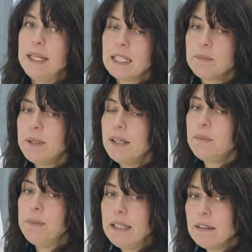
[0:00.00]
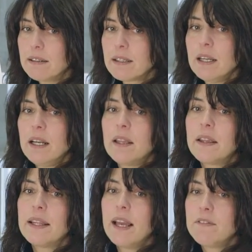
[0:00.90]
base pair bins
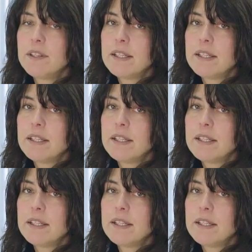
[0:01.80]
that have